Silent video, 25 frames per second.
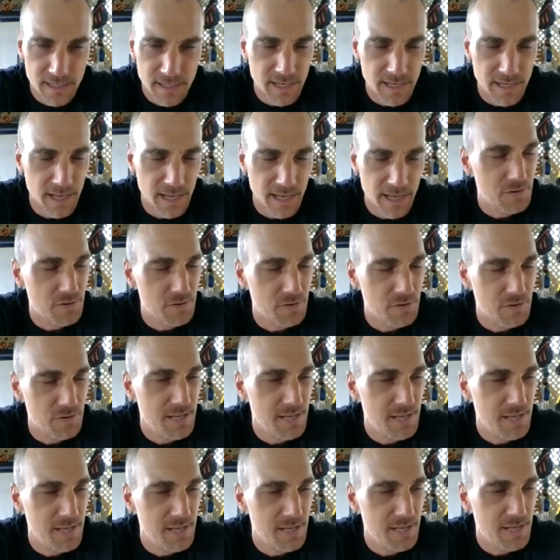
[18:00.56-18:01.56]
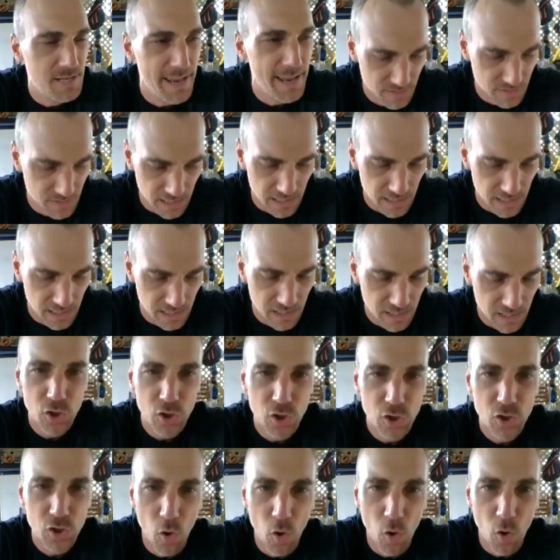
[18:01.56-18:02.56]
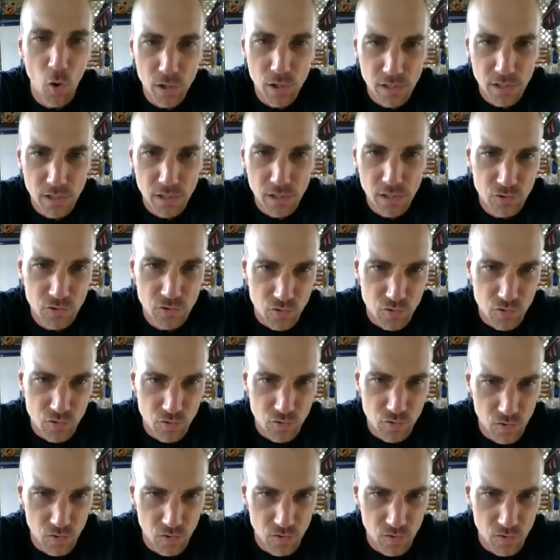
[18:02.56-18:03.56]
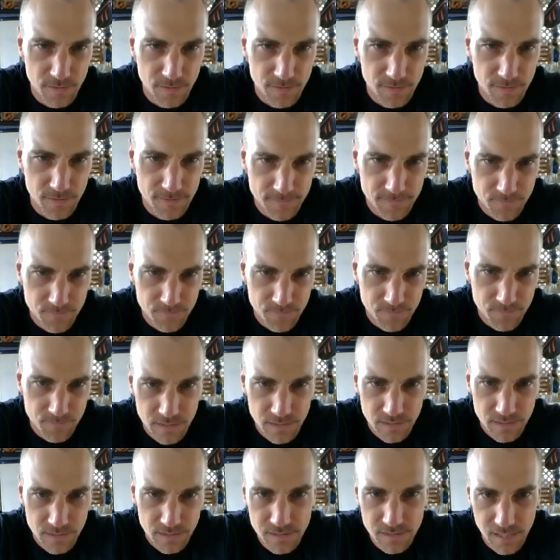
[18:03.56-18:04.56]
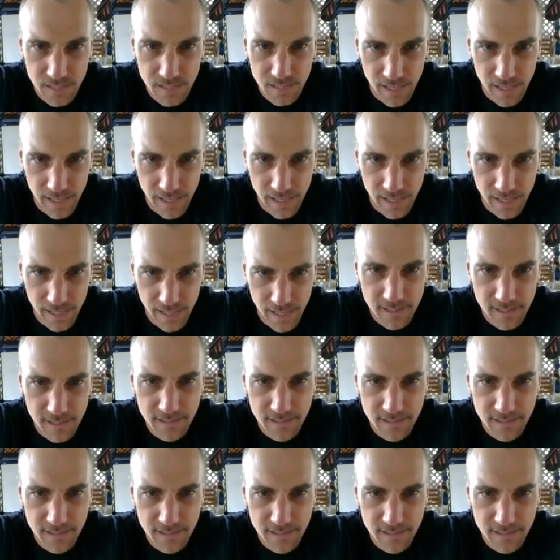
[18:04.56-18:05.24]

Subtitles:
10 to 15. You're in control. 10.